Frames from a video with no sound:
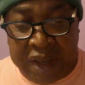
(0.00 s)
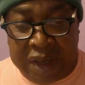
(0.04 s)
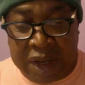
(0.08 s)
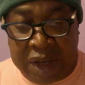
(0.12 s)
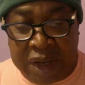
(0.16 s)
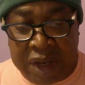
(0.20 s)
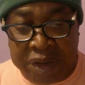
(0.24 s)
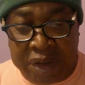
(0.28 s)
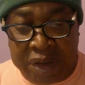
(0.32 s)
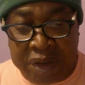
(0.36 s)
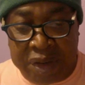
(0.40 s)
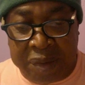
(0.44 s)

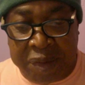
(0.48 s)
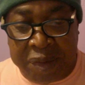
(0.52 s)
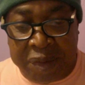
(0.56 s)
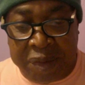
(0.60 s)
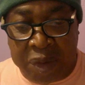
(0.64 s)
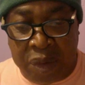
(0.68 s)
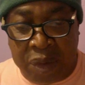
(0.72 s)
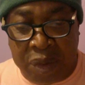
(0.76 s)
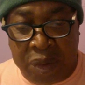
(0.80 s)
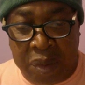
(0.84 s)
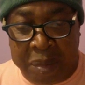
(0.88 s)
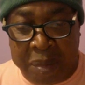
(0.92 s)
electric
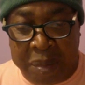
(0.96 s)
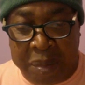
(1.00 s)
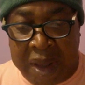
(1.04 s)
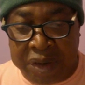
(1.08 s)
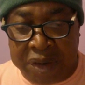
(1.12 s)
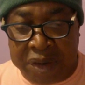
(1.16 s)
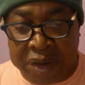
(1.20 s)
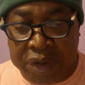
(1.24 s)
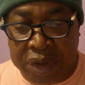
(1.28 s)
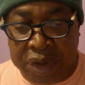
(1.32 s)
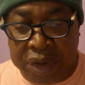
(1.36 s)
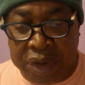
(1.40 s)
vehicle
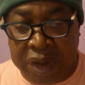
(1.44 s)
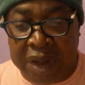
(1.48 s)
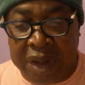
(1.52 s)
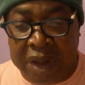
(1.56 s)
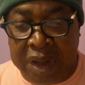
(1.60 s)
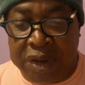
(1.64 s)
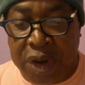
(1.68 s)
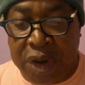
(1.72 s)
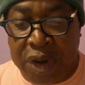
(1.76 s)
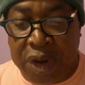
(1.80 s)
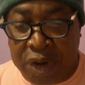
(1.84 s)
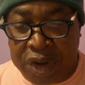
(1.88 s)
battery
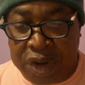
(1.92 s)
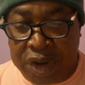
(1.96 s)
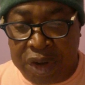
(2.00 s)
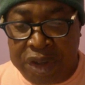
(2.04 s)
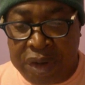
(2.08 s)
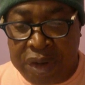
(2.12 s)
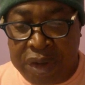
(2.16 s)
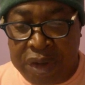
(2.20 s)
targets